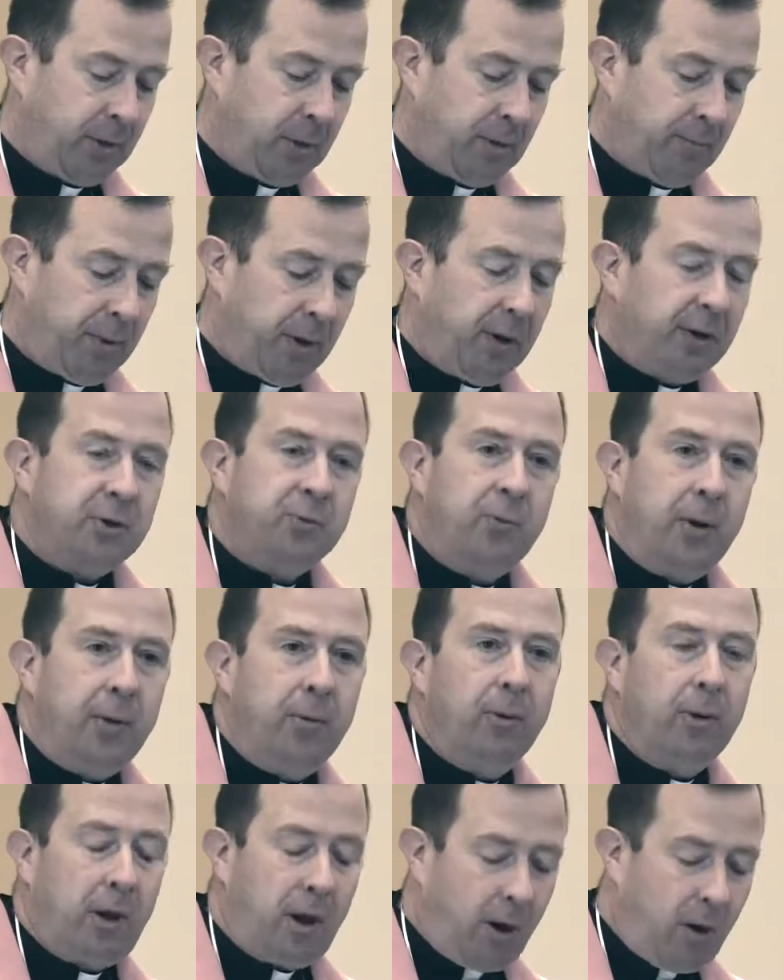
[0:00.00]
Because we
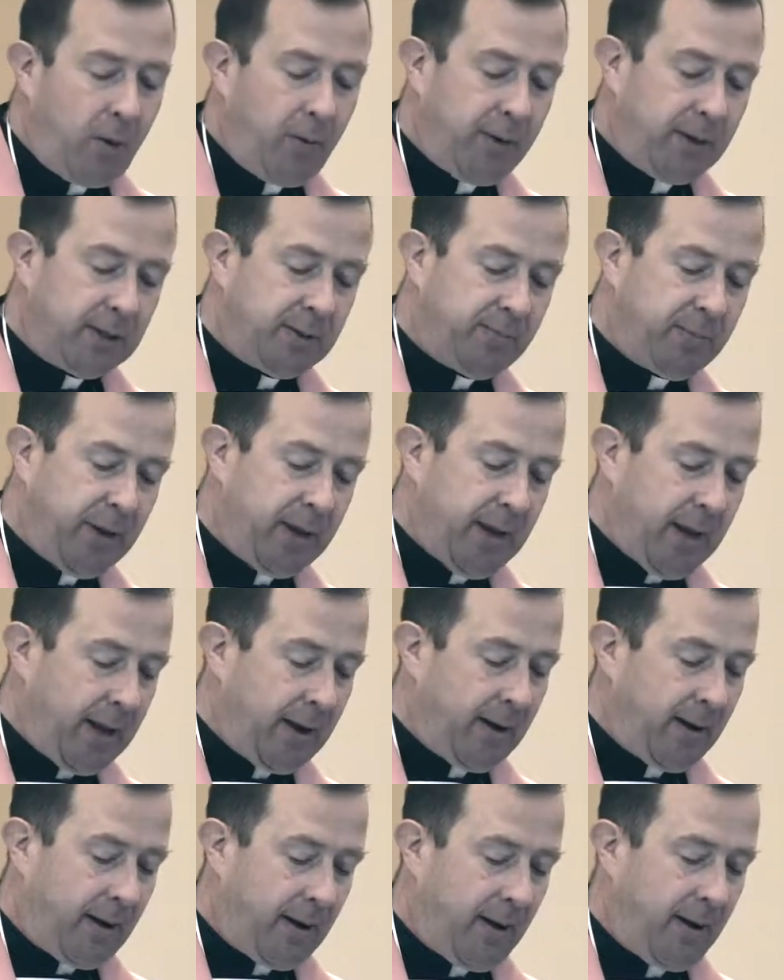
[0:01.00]
will always be
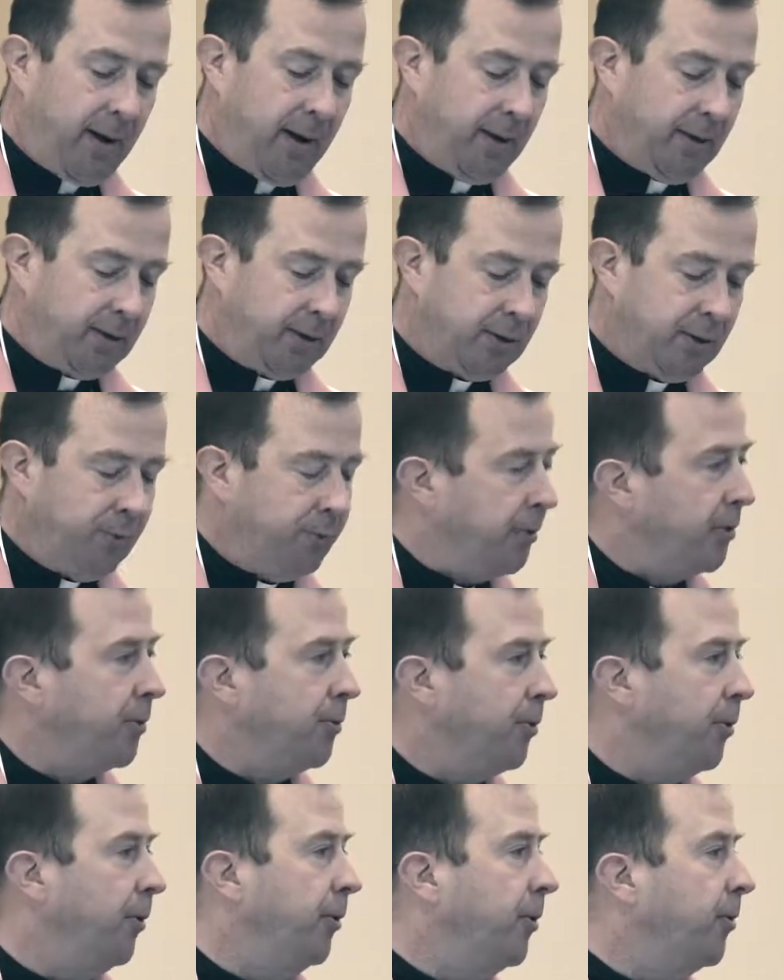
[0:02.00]
at odds with the
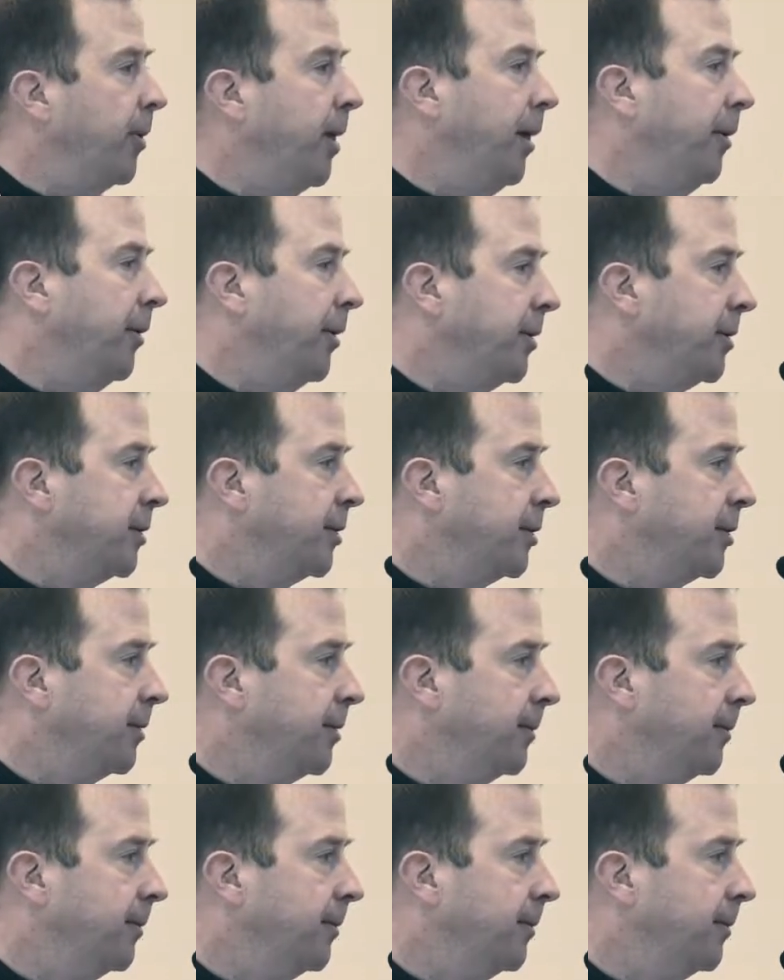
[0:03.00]
world around us.